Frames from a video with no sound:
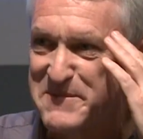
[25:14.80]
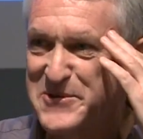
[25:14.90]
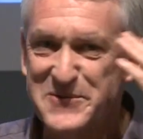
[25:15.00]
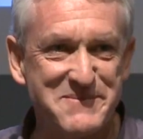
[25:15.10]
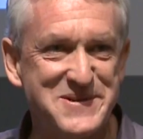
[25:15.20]
to
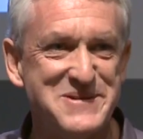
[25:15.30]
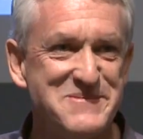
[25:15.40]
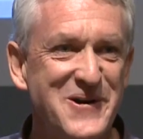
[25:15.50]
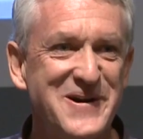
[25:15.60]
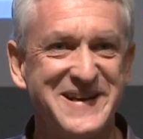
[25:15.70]
build up in your
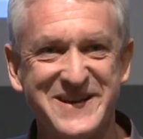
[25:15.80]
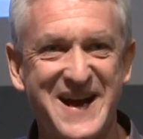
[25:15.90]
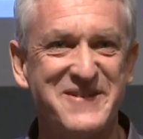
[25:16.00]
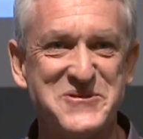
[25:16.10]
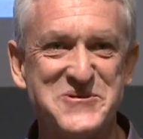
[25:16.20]
mind
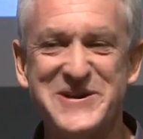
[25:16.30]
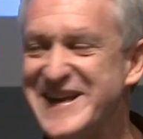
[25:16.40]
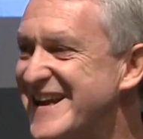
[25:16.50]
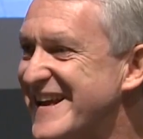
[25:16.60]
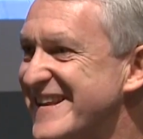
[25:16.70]
after
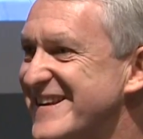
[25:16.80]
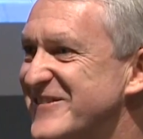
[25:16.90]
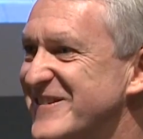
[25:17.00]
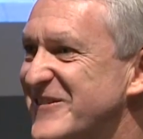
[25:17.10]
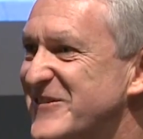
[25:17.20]
working out there
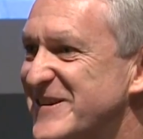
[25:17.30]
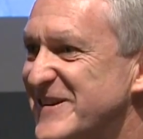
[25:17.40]
all your